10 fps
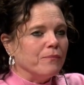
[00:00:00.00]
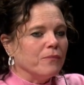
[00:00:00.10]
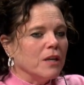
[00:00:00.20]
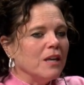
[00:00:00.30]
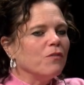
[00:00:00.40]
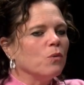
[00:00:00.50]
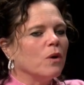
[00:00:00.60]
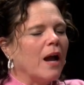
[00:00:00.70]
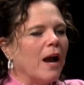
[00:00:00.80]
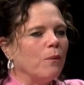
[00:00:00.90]
even
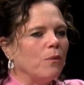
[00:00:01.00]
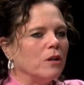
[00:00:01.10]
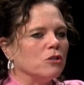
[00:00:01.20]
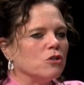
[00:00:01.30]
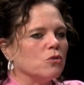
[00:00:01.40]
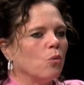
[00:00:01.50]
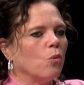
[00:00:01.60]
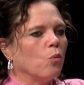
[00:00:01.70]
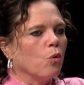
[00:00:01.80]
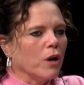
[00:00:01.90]
when I was
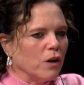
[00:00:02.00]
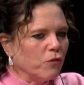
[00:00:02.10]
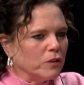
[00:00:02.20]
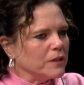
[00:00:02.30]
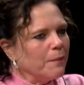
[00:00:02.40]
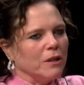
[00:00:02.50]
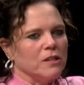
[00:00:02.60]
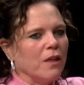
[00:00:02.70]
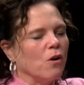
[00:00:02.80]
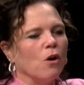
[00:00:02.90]
working full-time
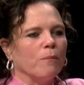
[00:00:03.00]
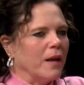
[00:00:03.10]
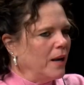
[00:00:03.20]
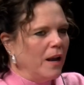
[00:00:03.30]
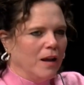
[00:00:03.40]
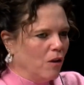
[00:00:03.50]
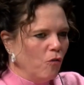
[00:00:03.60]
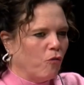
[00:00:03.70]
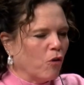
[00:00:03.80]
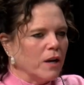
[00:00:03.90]
outside the home and
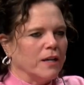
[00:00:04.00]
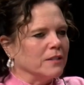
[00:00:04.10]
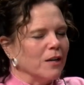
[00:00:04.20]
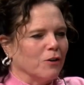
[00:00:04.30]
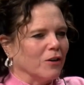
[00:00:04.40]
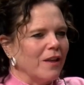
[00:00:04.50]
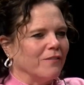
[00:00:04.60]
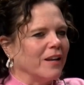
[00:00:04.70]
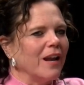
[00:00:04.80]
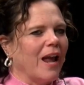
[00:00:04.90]
4 kids under
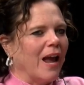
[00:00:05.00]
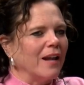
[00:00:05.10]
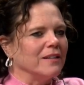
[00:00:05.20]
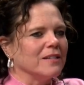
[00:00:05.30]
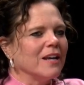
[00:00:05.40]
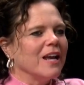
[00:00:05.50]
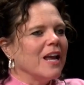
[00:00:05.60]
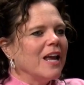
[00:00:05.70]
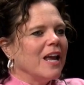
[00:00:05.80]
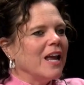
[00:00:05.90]
11, and
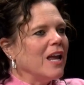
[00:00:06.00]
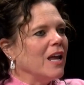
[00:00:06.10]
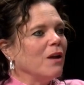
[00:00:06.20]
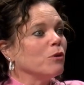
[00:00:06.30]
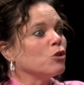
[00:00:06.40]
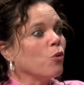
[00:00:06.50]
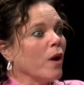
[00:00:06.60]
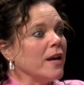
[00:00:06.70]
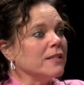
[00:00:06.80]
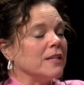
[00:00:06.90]
it was
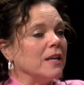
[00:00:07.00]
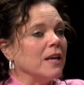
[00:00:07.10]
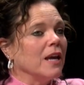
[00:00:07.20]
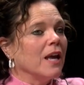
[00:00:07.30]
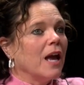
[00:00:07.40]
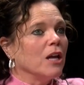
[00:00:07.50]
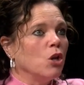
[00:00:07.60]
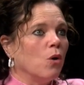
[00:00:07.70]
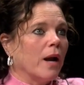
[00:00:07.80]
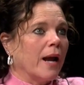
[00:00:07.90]
crazy, and
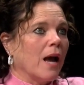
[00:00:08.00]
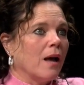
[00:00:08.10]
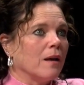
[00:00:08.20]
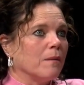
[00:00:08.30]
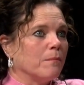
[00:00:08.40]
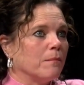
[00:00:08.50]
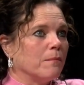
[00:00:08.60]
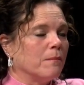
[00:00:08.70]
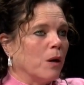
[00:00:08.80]
I got my